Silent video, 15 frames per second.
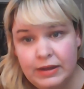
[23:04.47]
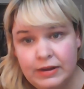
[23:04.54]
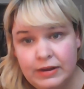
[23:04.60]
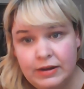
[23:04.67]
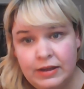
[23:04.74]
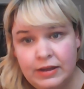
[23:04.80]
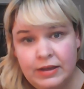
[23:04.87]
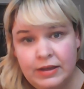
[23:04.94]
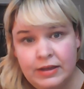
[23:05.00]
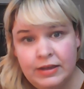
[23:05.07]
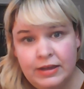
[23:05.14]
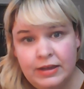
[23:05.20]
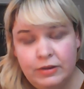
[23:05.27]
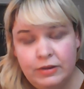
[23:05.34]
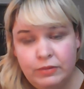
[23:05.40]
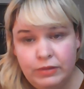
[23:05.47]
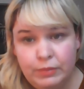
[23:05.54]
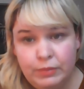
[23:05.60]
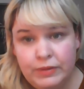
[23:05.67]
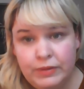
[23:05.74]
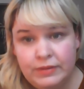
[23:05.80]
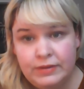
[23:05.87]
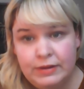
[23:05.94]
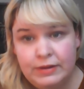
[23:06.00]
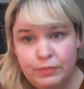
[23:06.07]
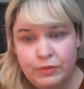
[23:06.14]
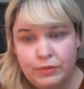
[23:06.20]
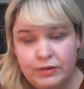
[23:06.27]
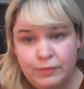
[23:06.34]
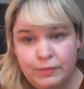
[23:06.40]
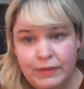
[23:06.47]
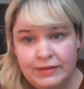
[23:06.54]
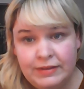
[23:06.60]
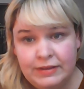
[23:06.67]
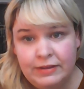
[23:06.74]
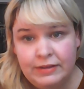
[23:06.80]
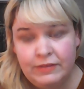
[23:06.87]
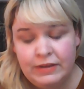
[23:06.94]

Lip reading: And it really puts it in perspective.